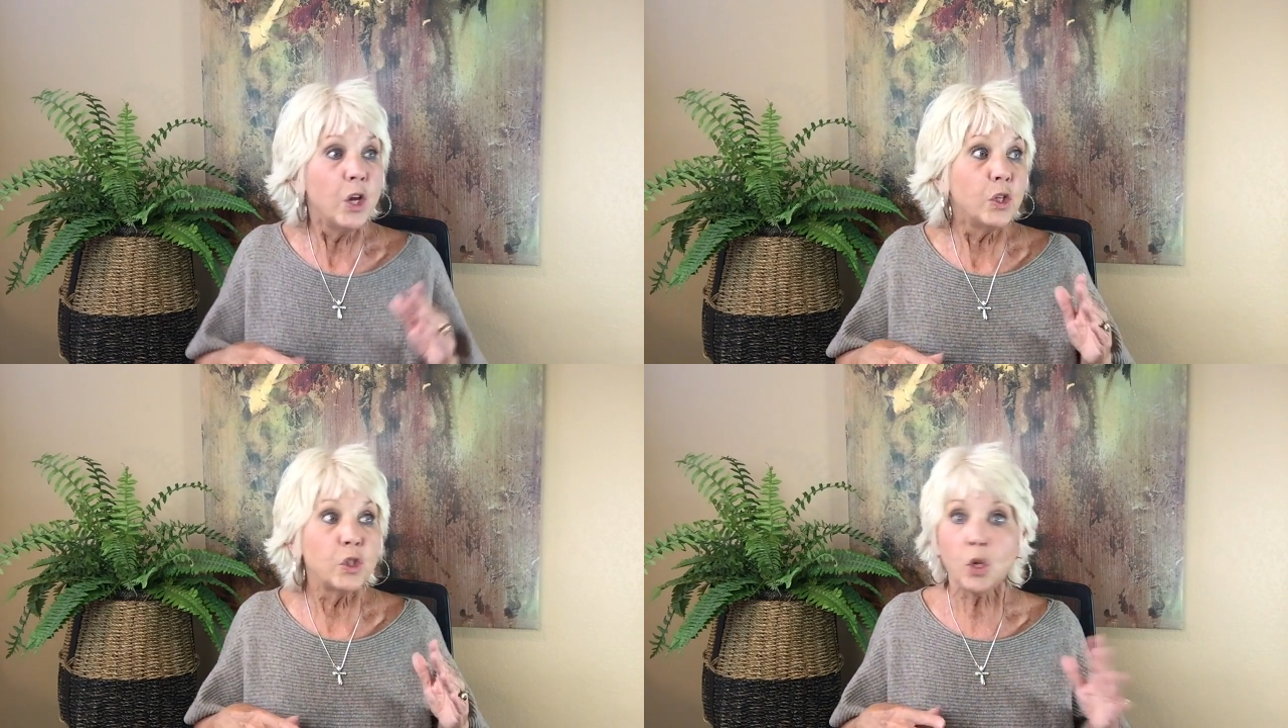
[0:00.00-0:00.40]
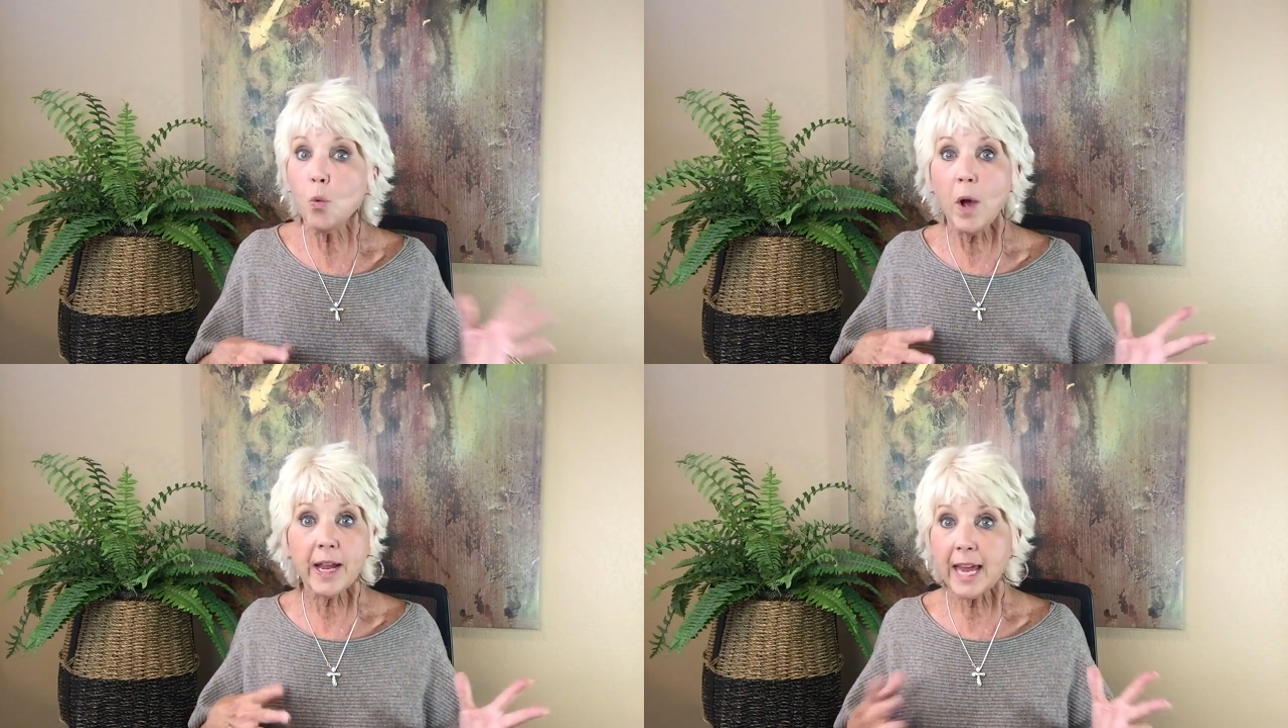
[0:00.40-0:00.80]
So
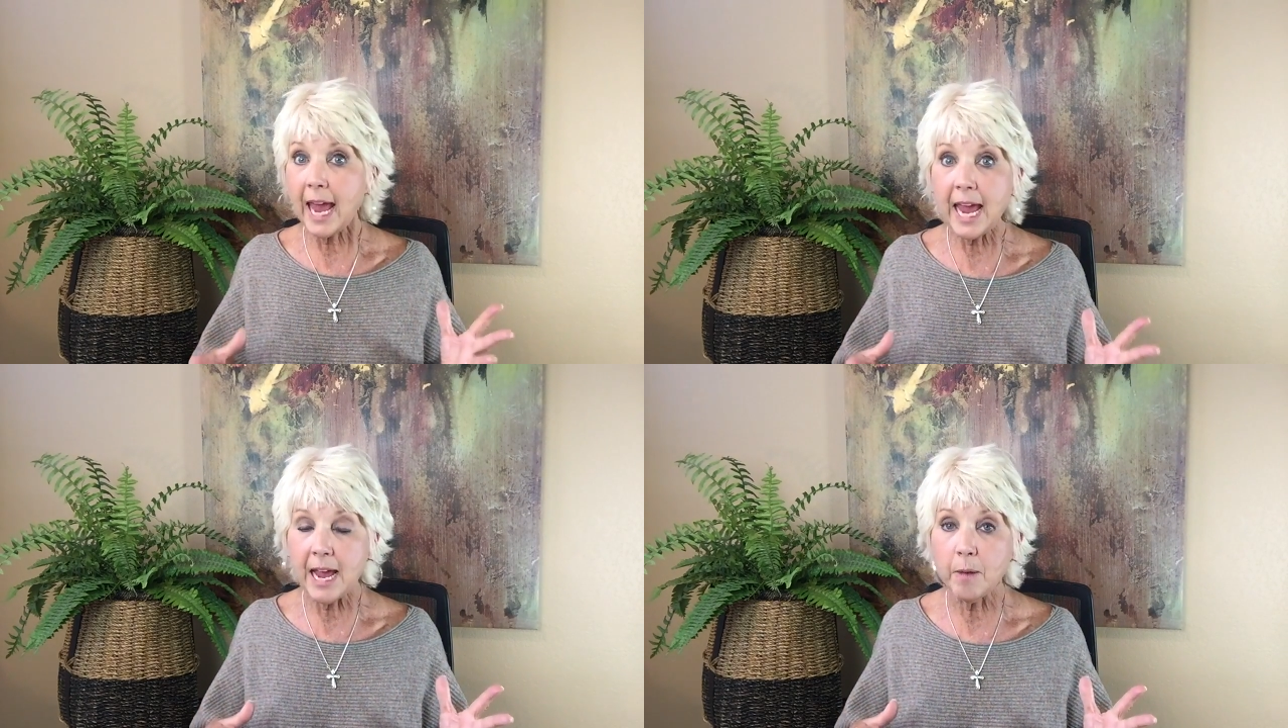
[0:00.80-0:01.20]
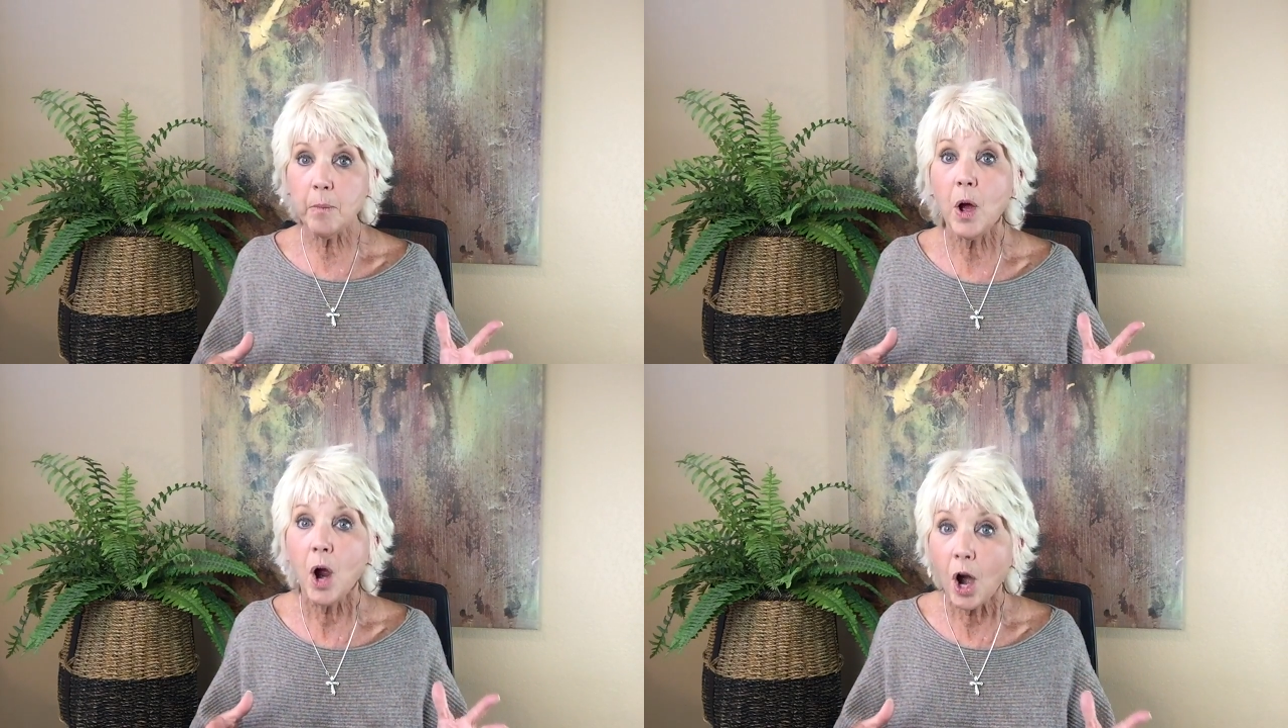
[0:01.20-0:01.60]
what camp
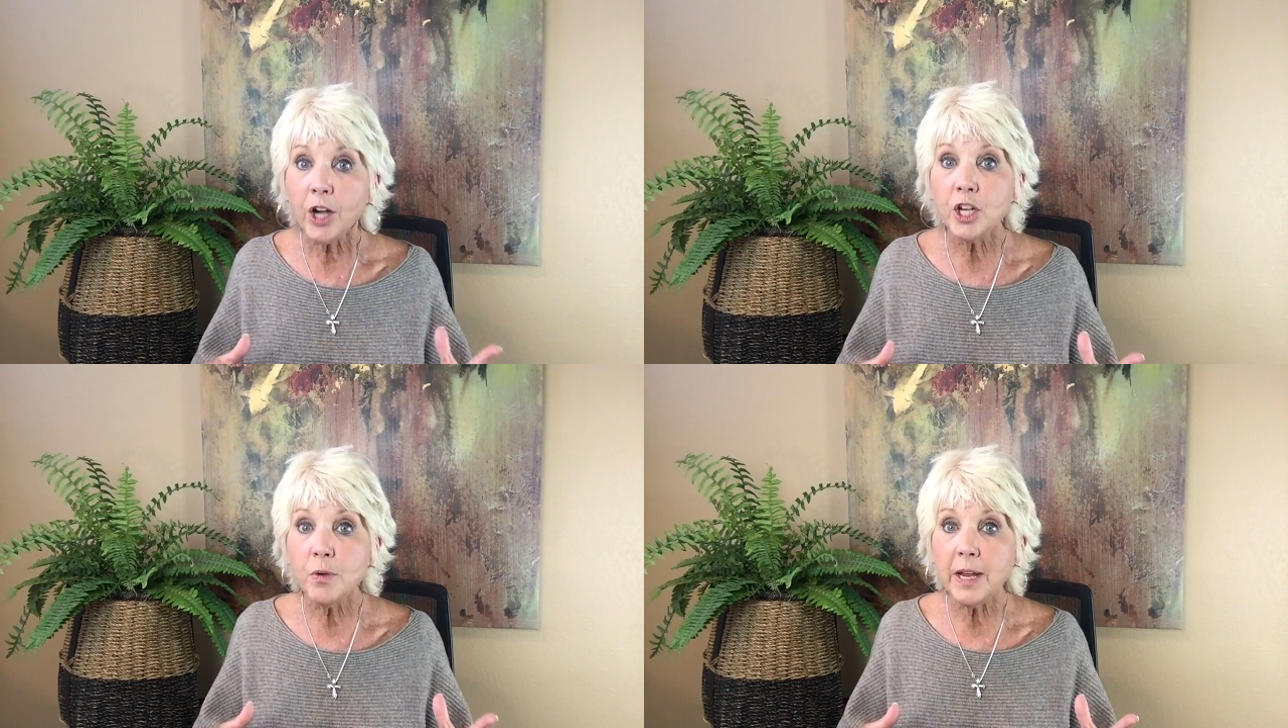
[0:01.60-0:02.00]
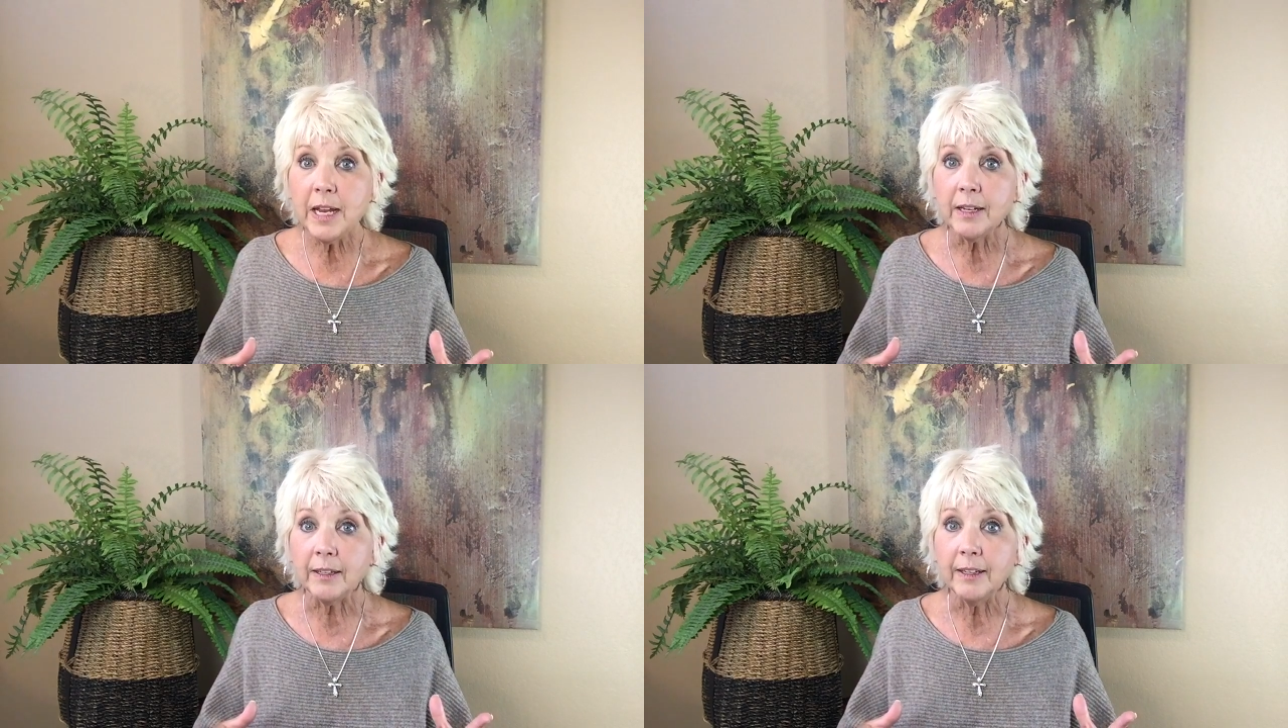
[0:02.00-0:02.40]
are you
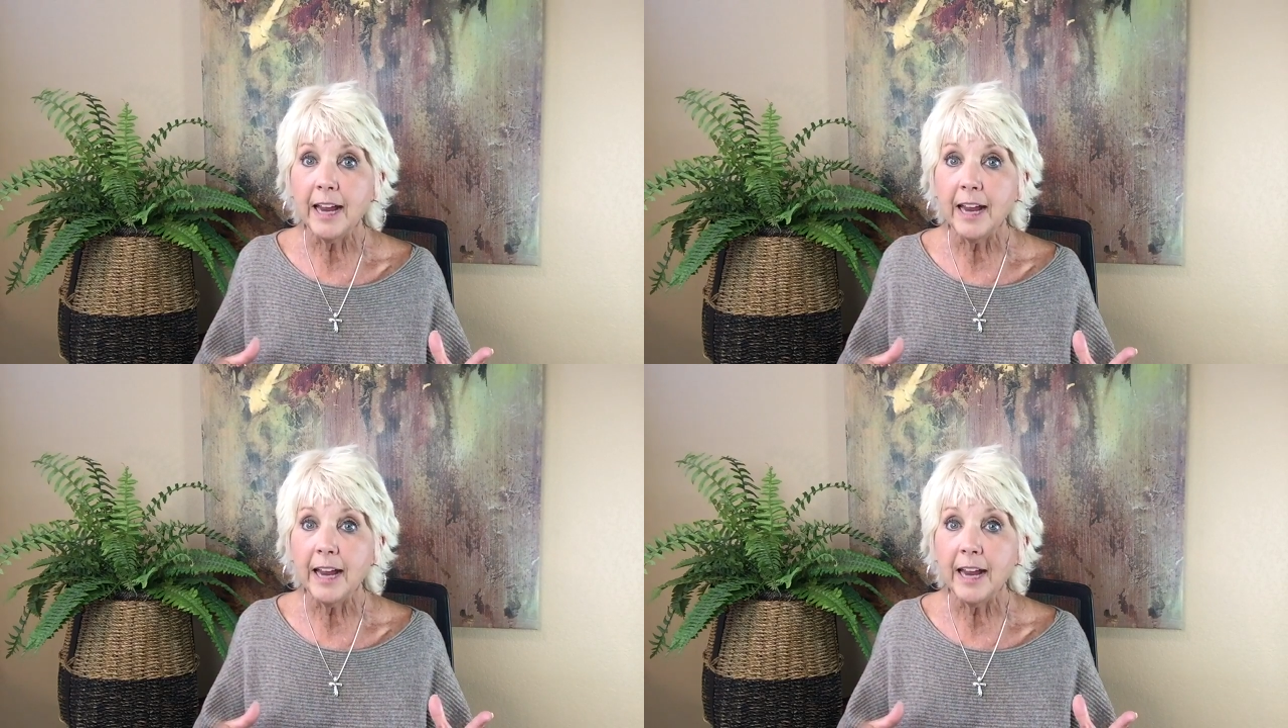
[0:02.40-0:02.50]
in?